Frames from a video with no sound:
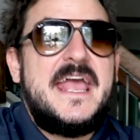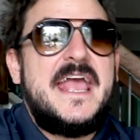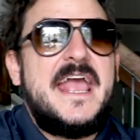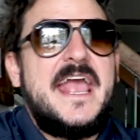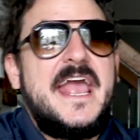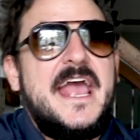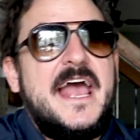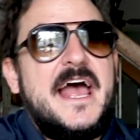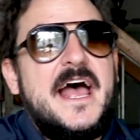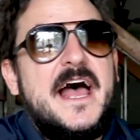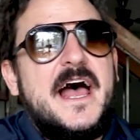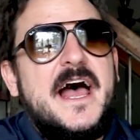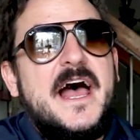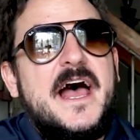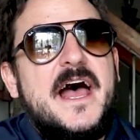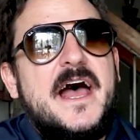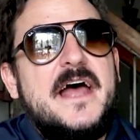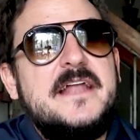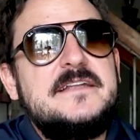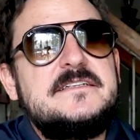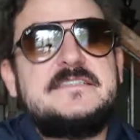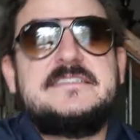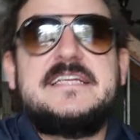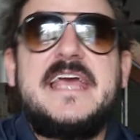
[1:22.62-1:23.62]

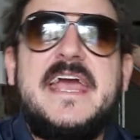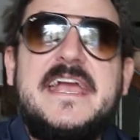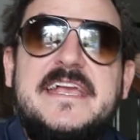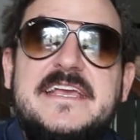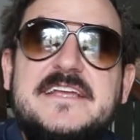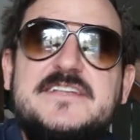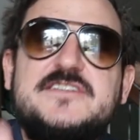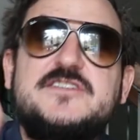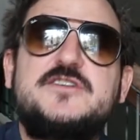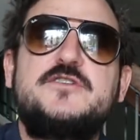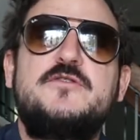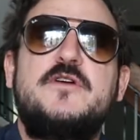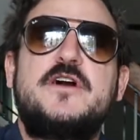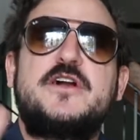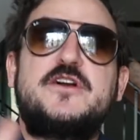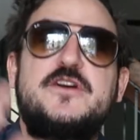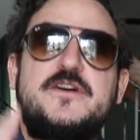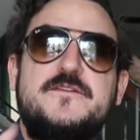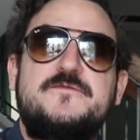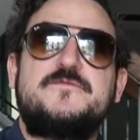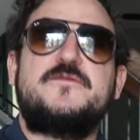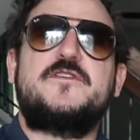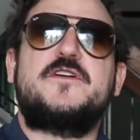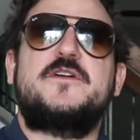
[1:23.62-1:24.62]
And take it to a
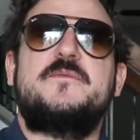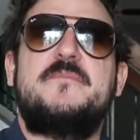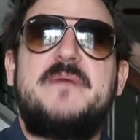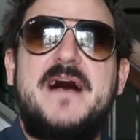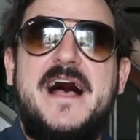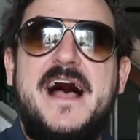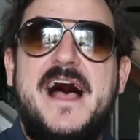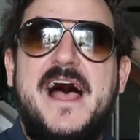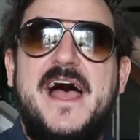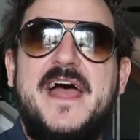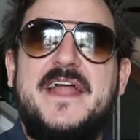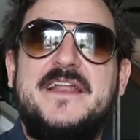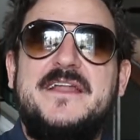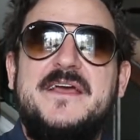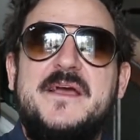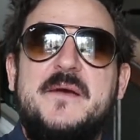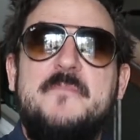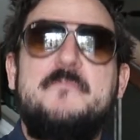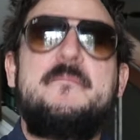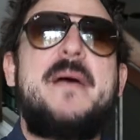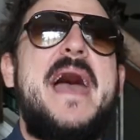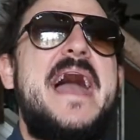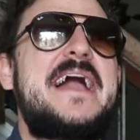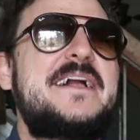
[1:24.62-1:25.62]
good friend of mine
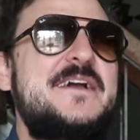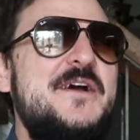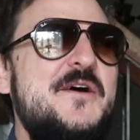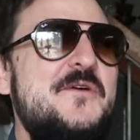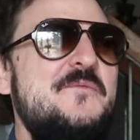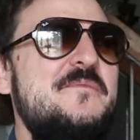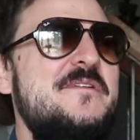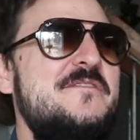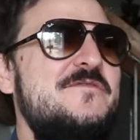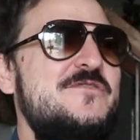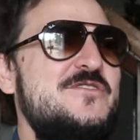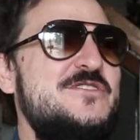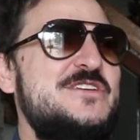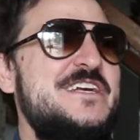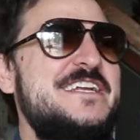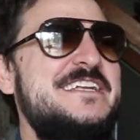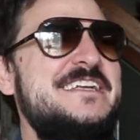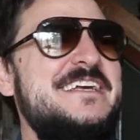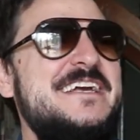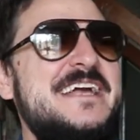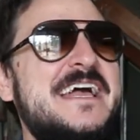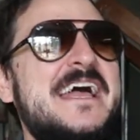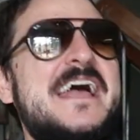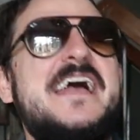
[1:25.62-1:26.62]
back home in
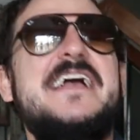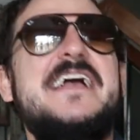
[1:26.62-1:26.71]
Virginia,